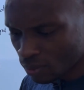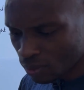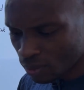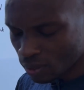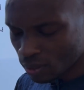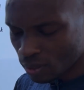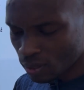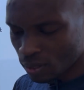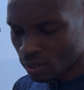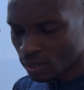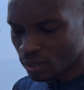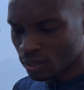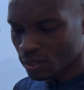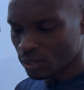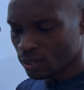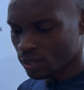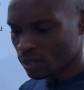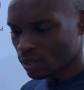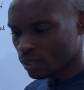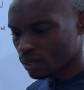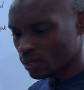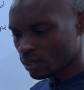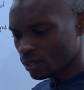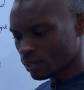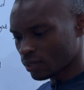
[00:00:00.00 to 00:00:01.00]

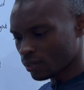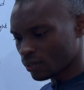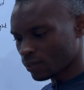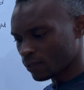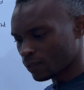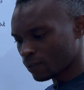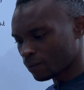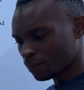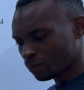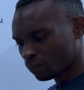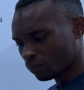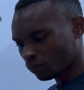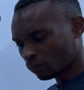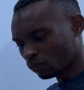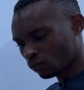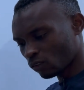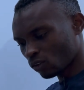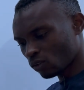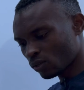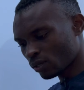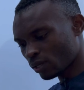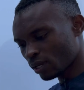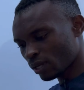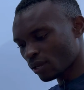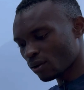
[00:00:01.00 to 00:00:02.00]
Okay,
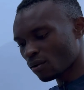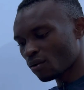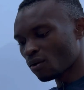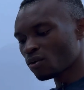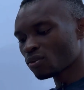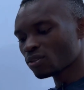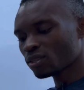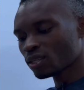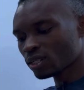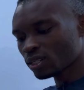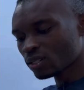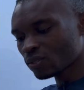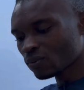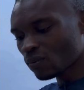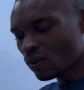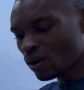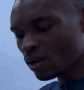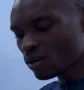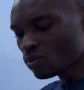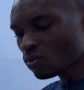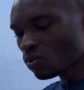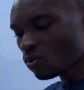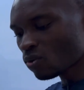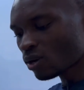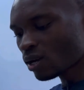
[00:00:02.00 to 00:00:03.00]
on 31
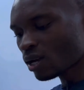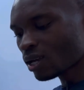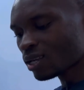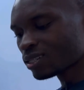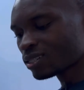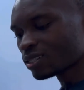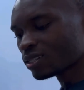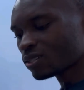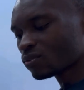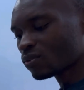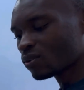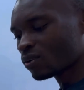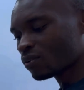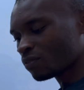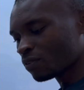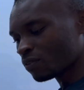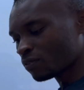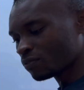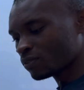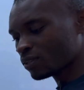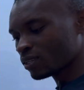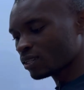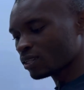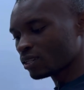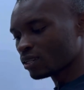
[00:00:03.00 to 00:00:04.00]
August
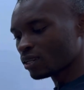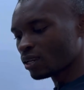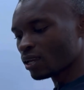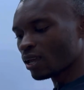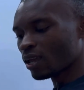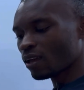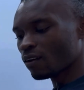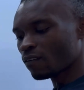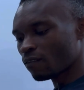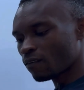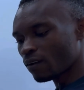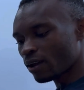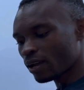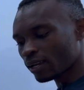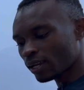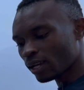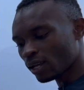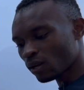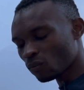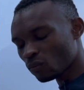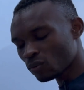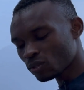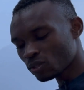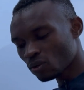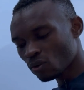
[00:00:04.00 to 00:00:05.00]
2015, a vehicle
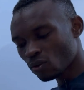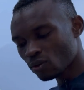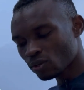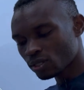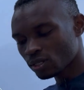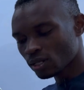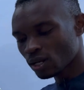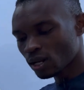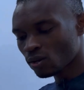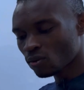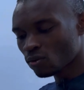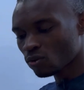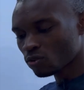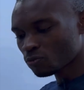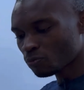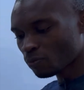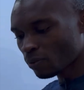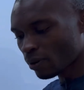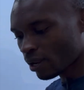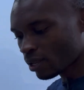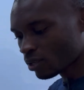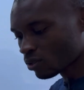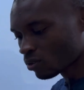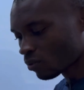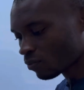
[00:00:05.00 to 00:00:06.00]
with original cost
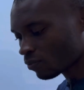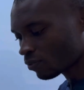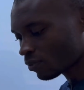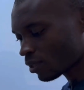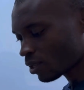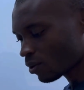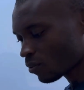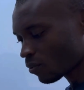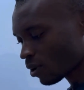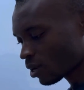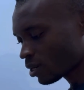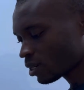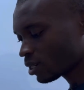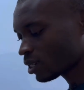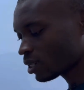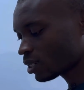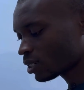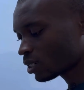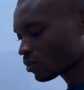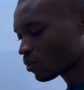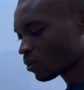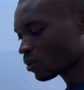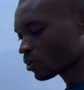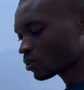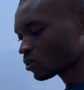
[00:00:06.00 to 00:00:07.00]
price of 180
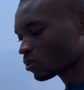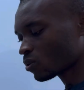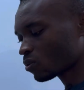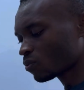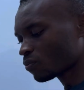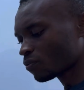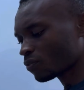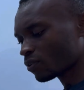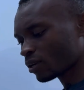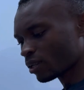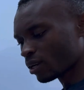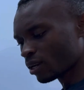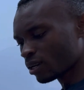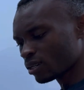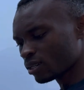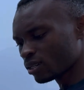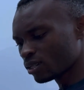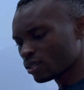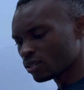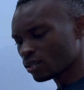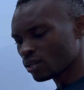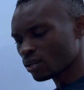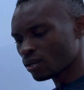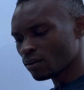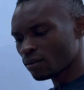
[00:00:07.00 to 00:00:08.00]
was sold for
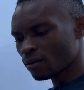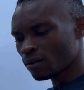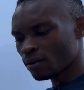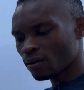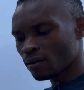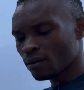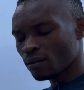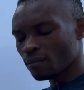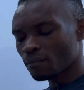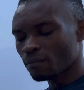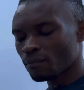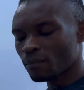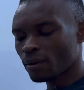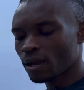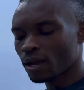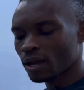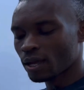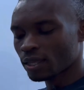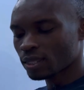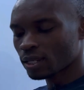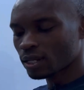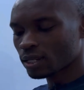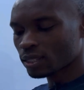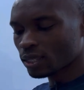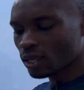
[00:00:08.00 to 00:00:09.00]
credit by
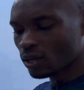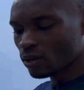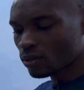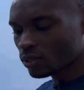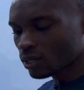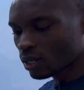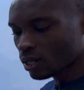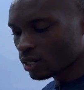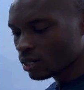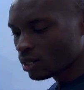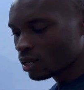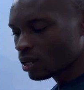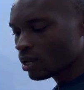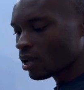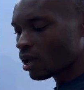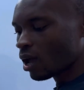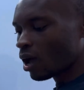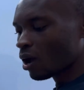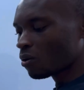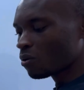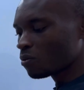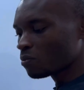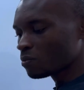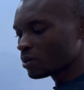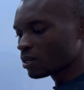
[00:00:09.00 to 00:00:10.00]
100,000.
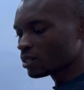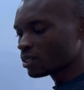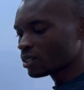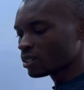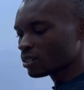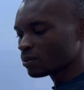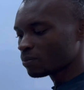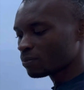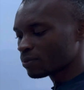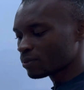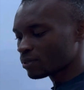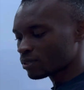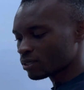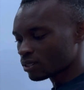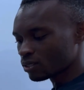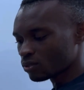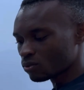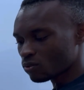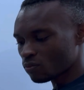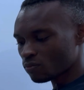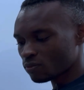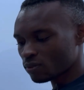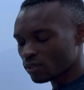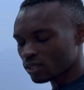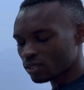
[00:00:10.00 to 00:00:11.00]
Accumulated depreciation
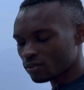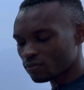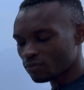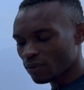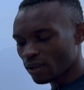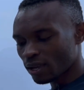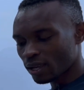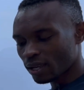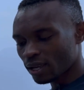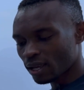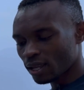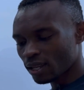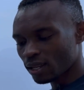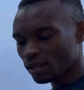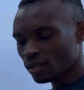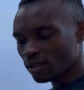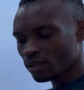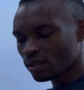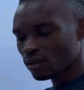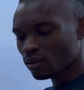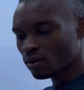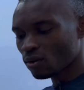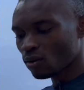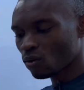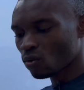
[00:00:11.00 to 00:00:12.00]
on this vehicle
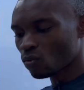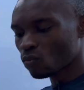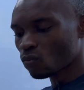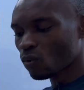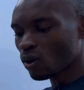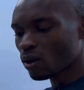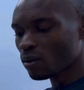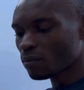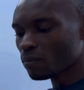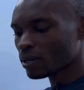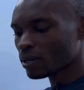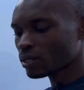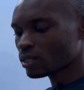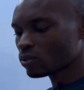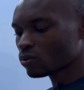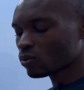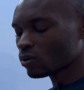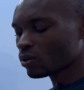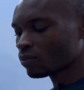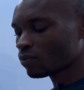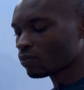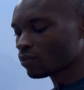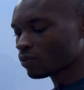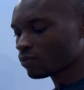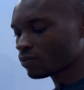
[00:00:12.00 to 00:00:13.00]
on 1
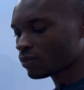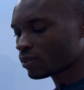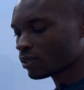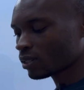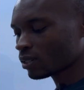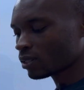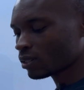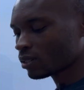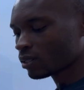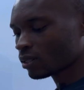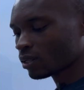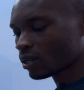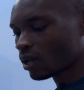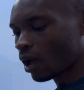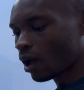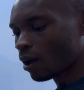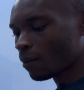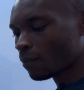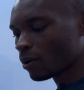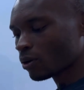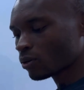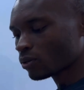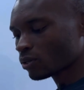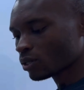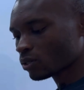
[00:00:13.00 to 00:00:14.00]
2015
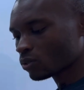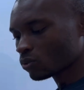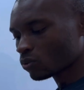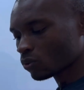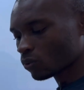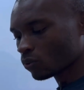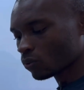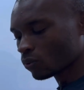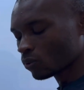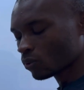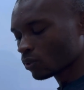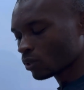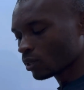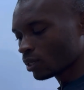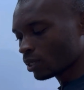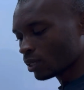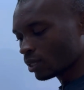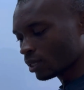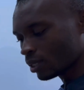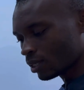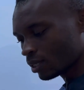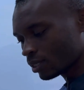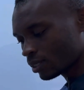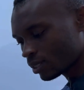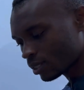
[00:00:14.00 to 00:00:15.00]
amounted to
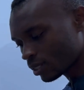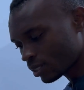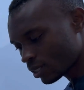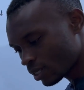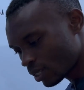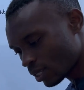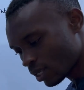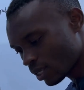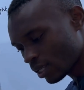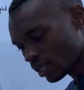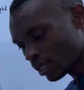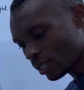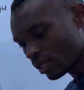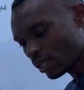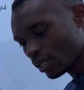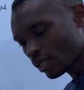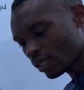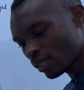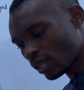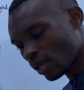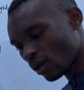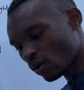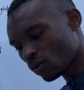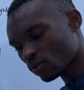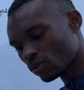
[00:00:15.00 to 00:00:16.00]

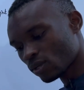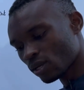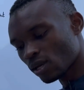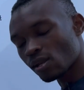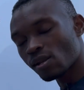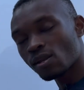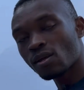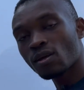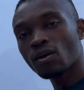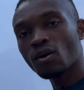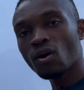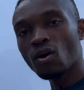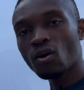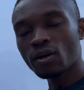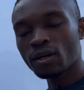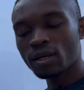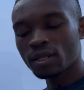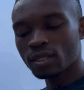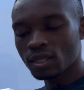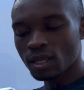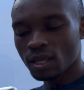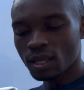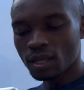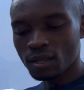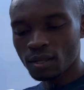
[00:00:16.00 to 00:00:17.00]
60,000. Okay,
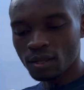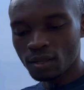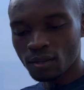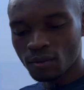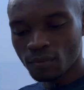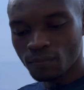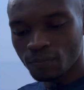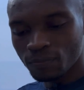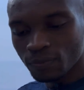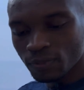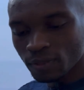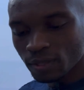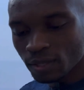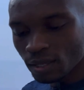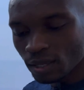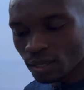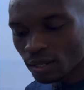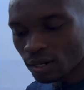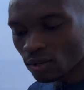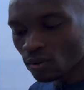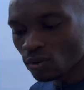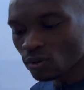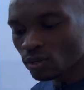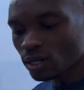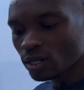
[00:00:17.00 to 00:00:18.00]
they
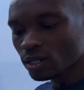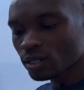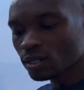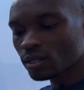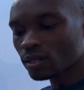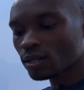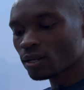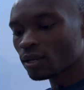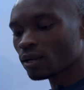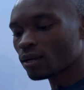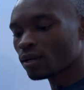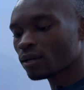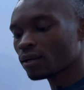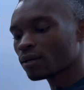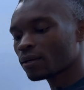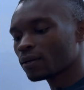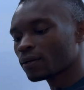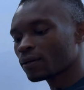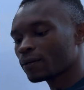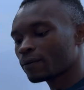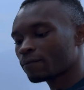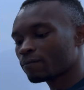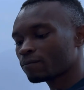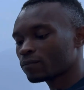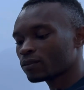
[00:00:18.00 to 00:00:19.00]
recorded
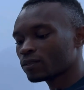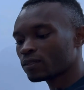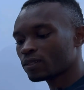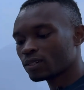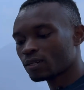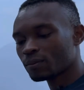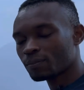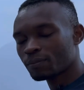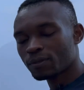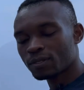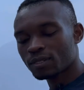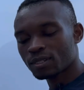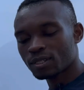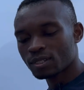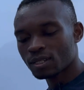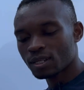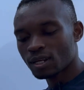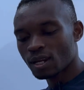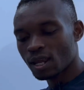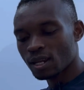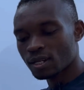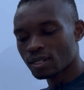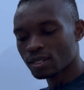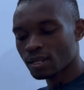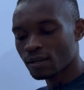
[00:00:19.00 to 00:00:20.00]
depreciation
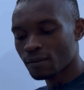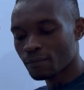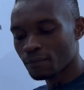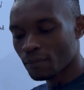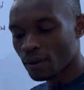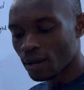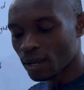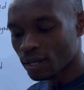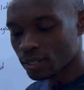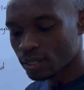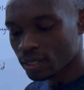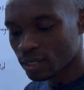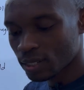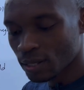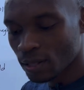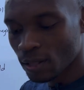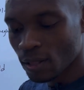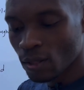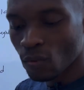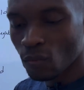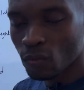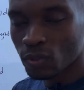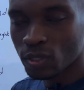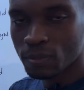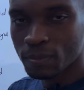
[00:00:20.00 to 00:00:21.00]
until March,
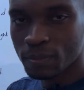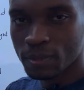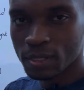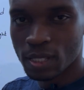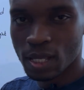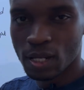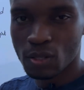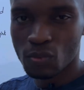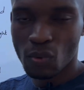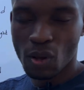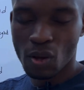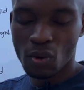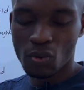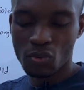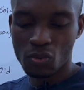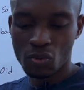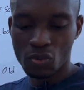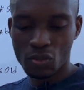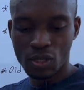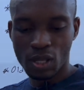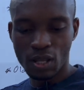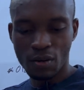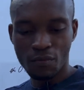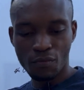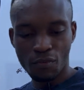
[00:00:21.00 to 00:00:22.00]
which means that we're going to
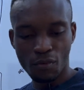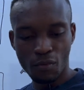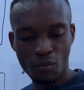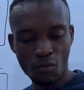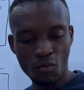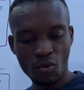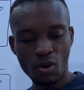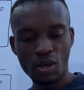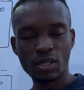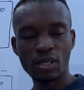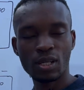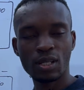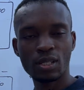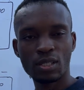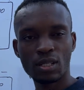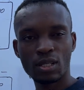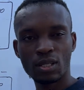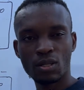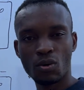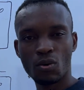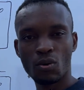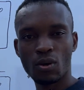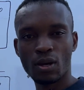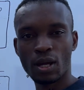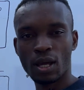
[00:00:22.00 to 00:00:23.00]
start from March until
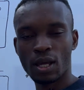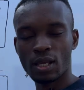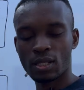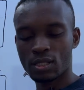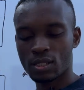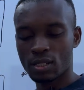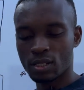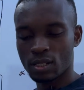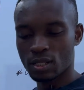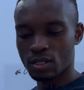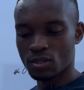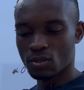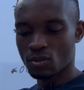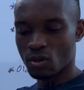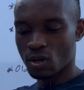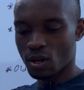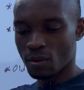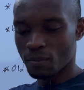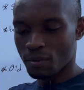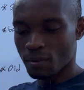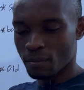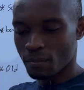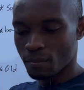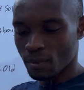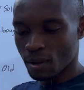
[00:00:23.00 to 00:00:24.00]
August. It's going to
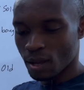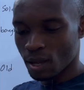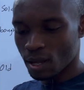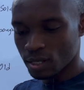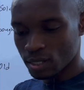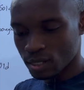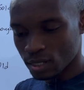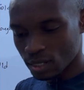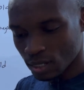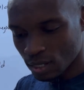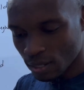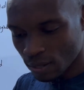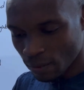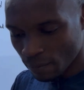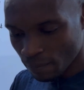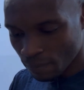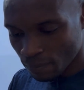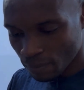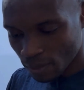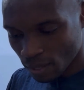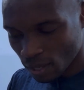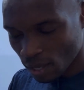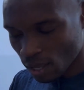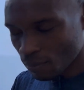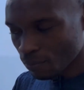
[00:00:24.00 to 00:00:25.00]
be March,
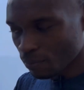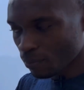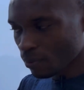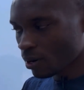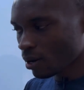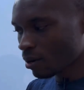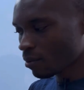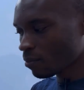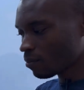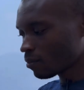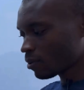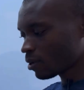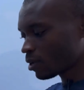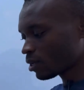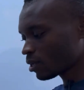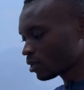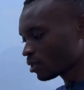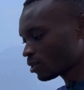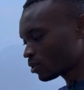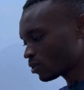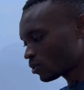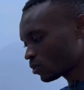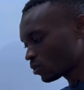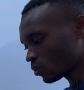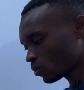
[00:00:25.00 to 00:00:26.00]
April, May,
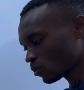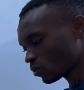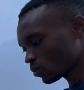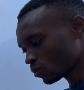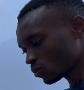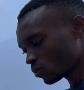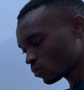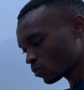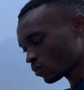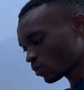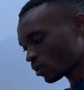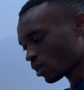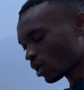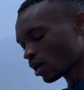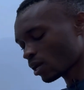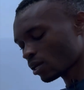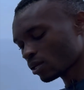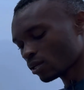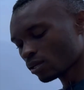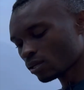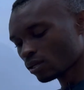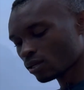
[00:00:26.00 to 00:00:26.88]
June, July,